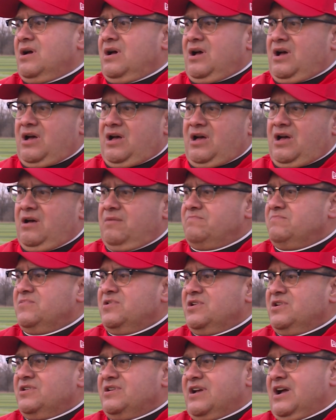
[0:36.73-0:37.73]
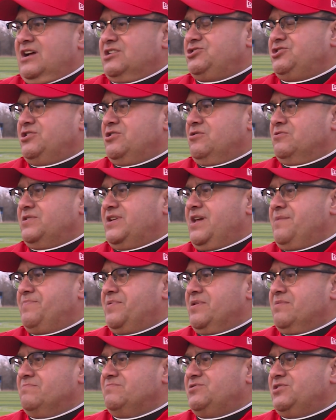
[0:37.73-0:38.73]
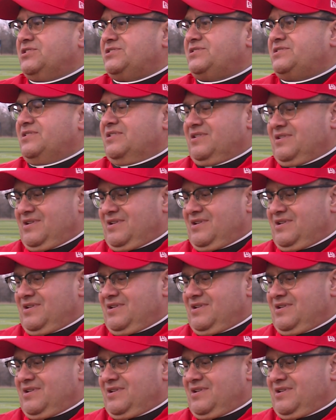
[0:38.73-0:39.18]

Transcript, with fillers: um, gosh, you know, keeping them just